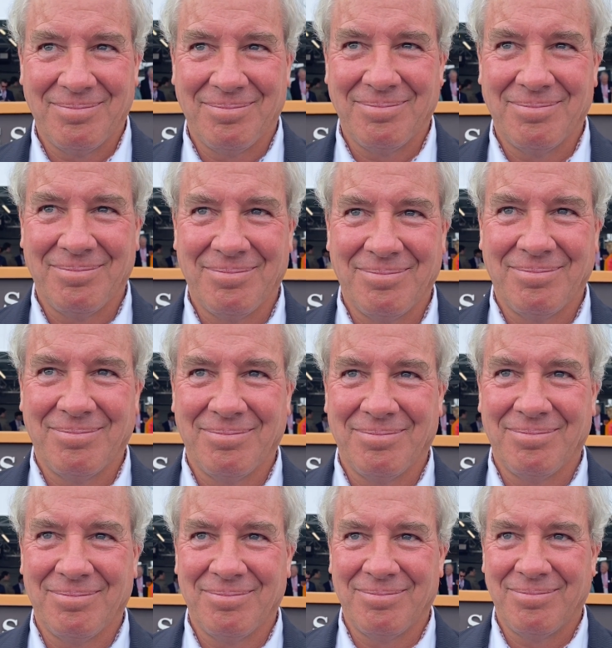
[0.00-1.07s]
he's in really good
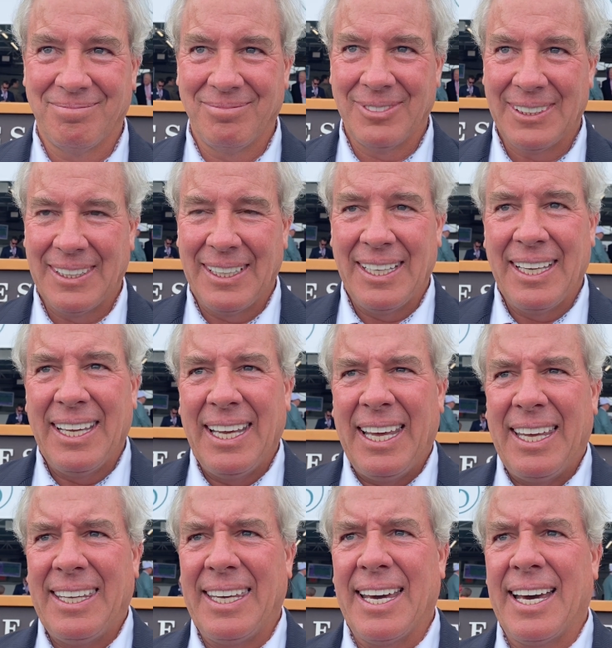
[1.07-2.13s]
form right now.
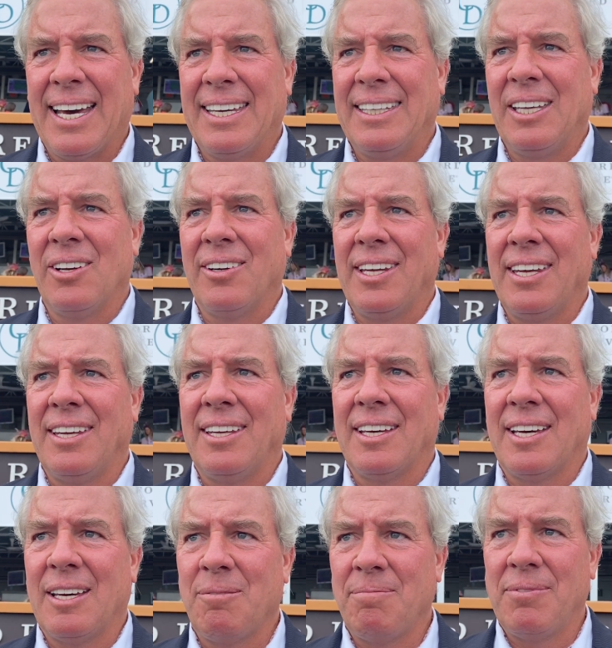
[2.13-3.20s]
Yeah, you know, he
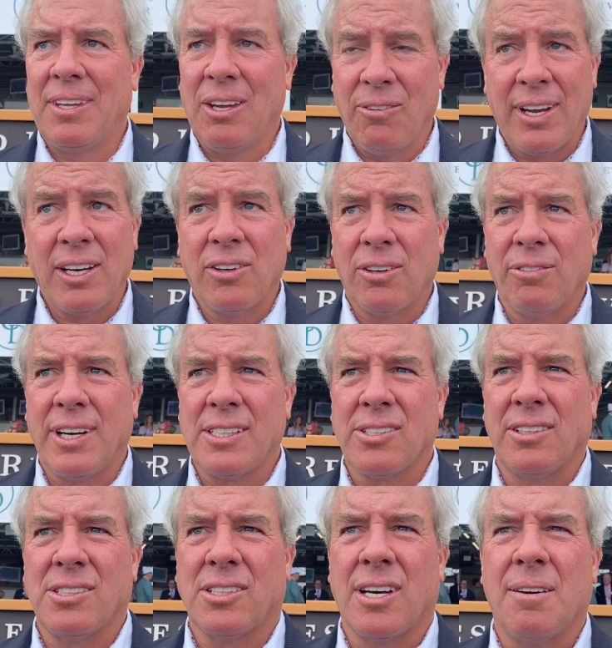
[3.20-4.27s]
uh, he ran a good race
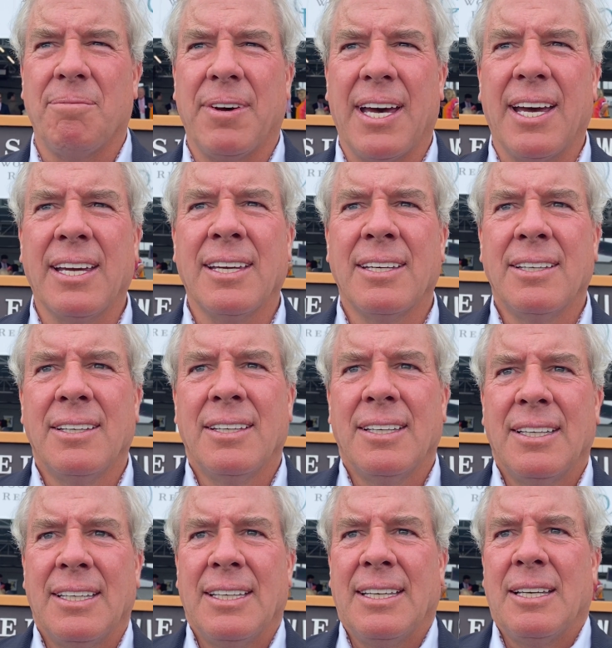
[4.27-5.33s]
on his comeback
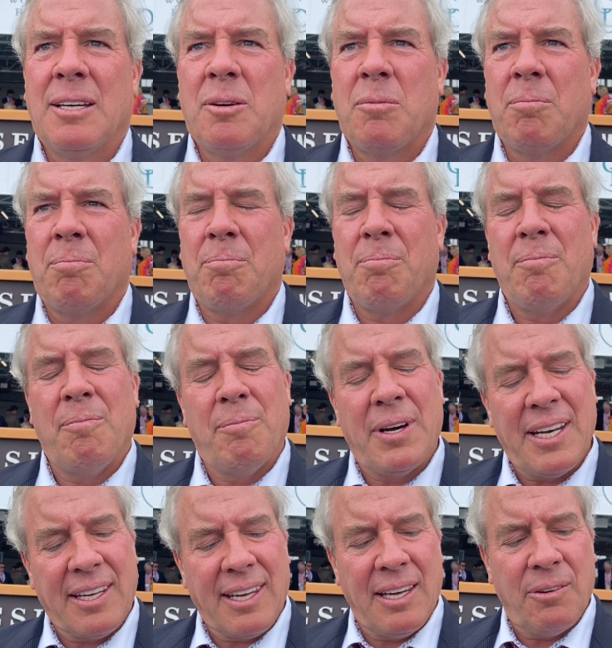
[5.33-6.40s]
but
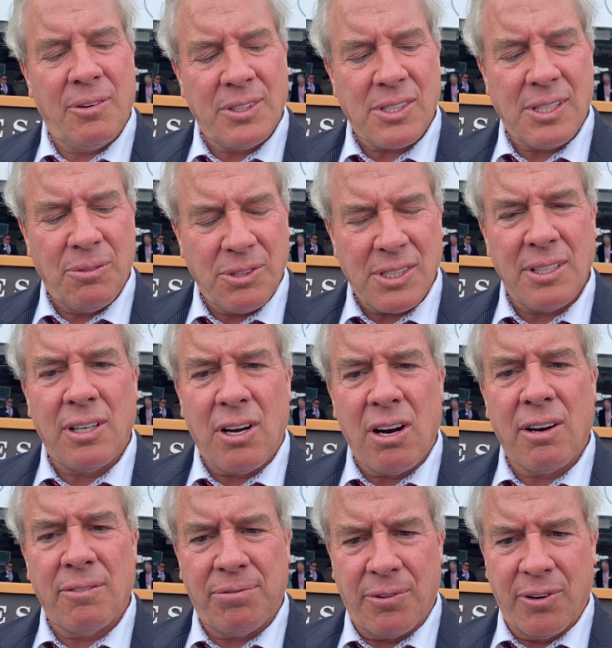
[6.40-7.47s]
he, it was it was a little
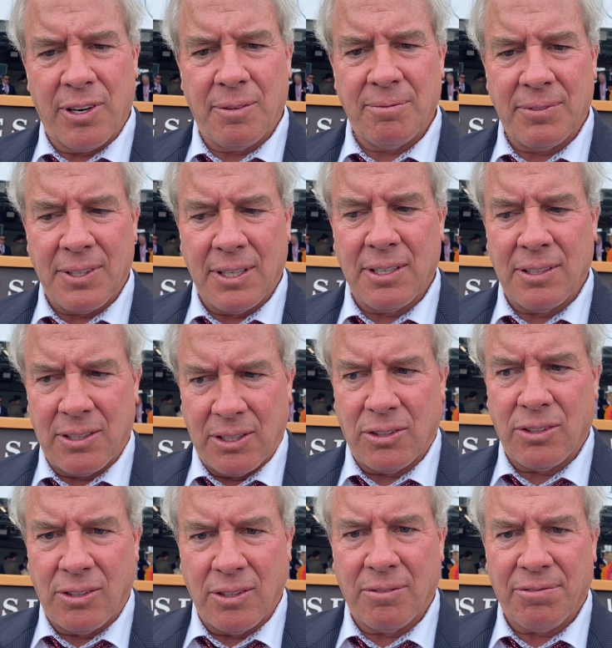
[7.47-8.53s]
hard for him. The,
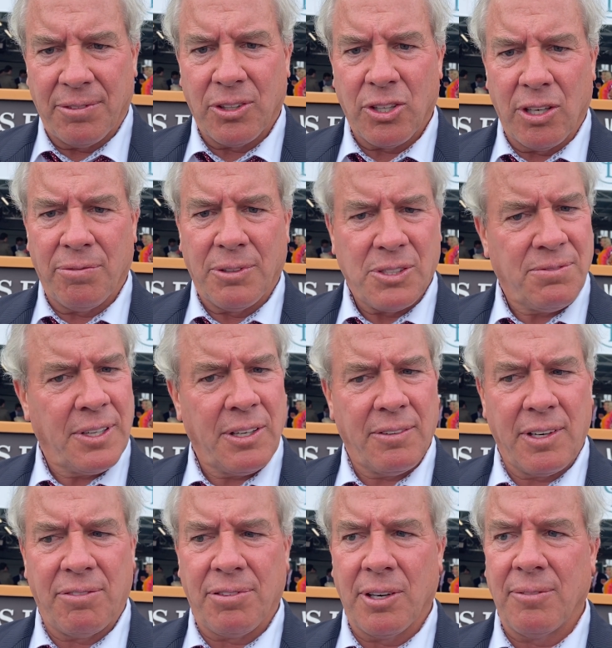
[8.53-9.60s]
the, the turf was very
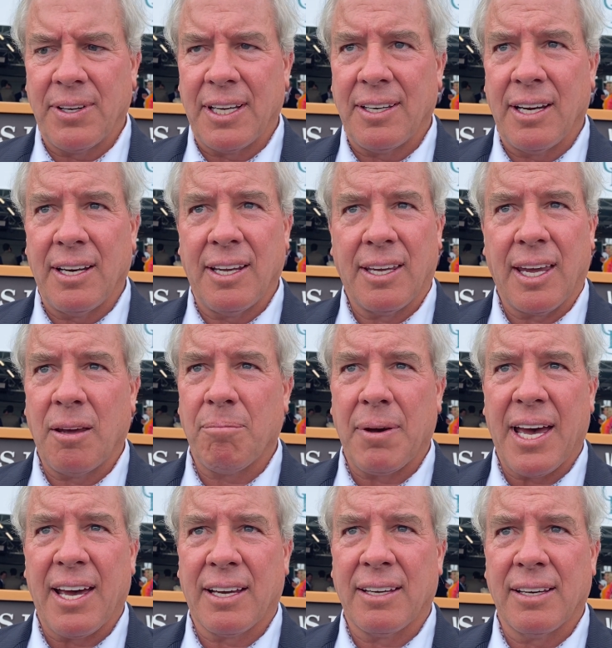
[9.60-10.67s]
very firm that day, and he came
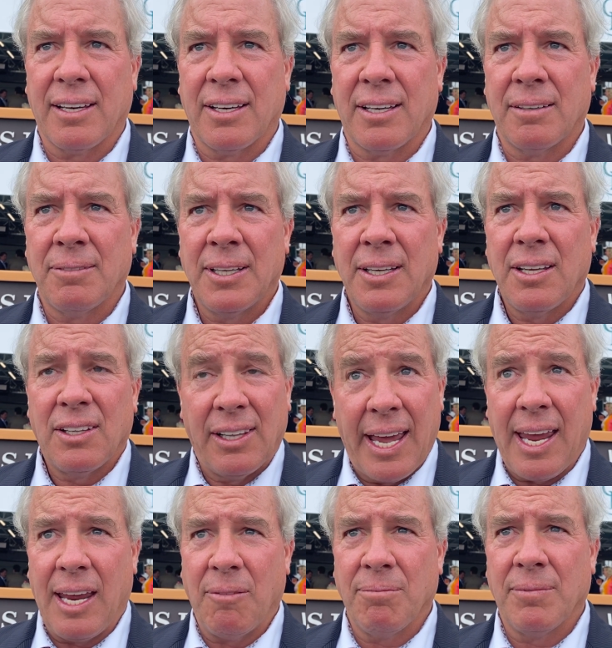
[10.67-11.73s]
back uh,
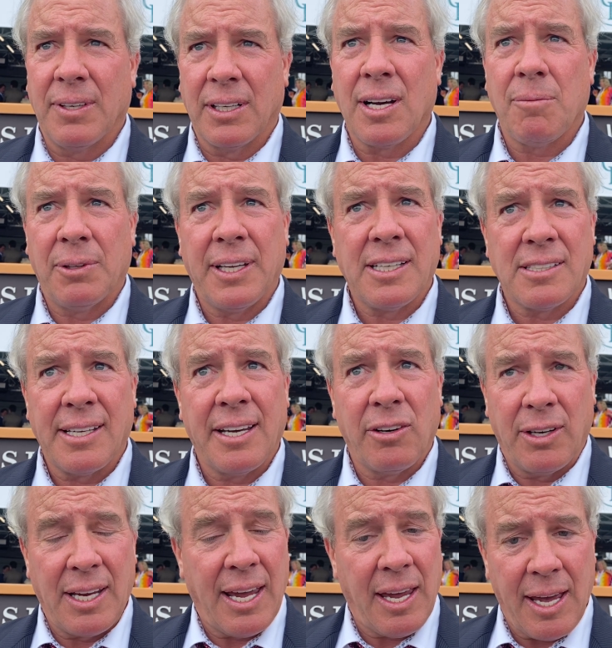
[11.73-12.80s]
lame a couple days later.
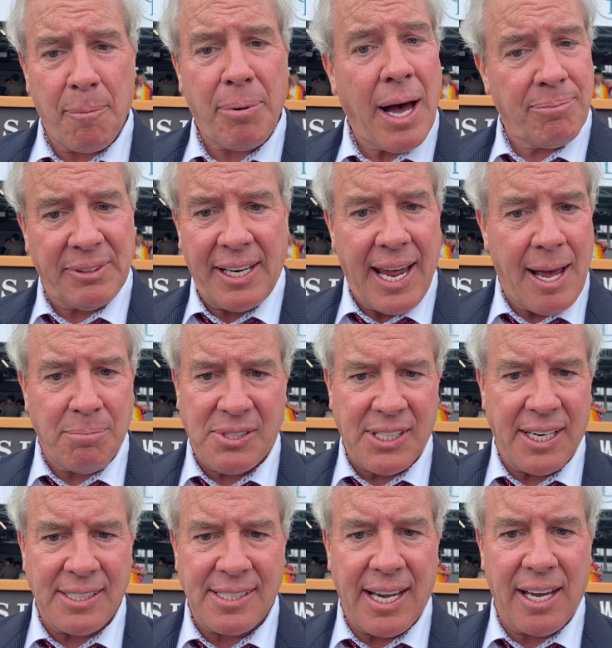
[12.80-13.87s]
He, he popped an
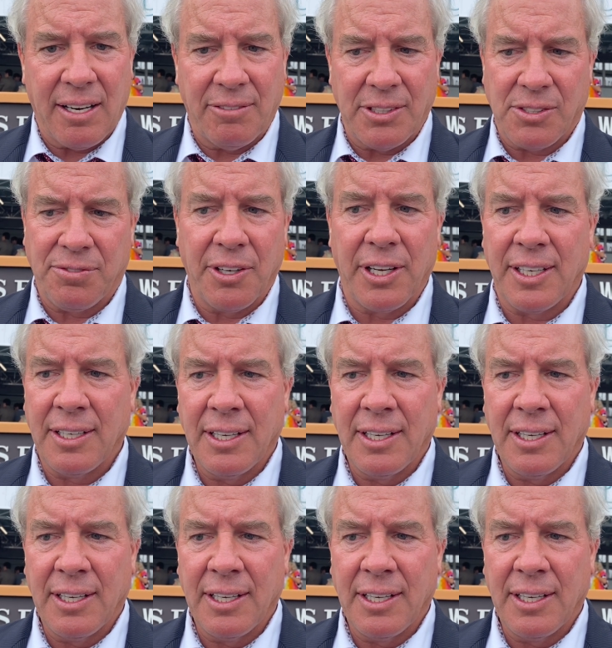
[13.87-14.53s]
abscess out of his foot,